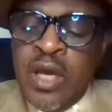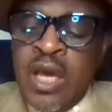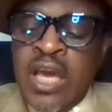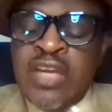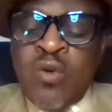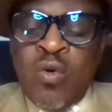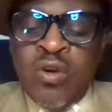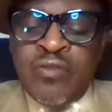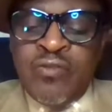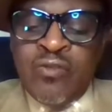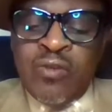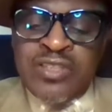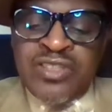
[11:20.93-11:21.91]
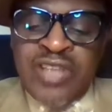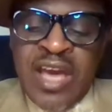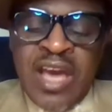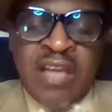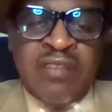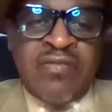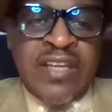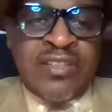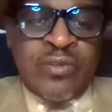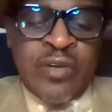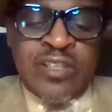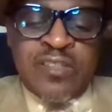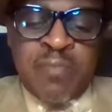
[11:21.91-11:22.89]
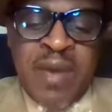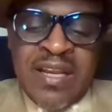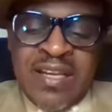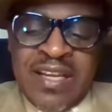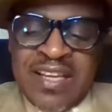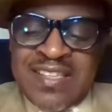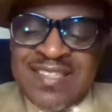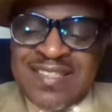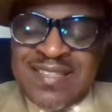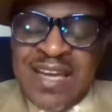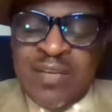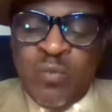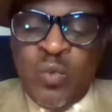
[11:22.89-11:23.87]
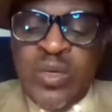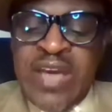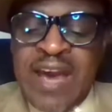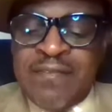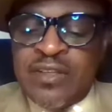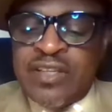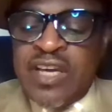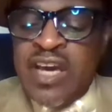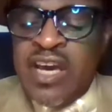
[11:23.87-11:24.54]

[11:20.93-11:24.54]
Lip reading: in order for us to elevate, to expand, and extend, we have to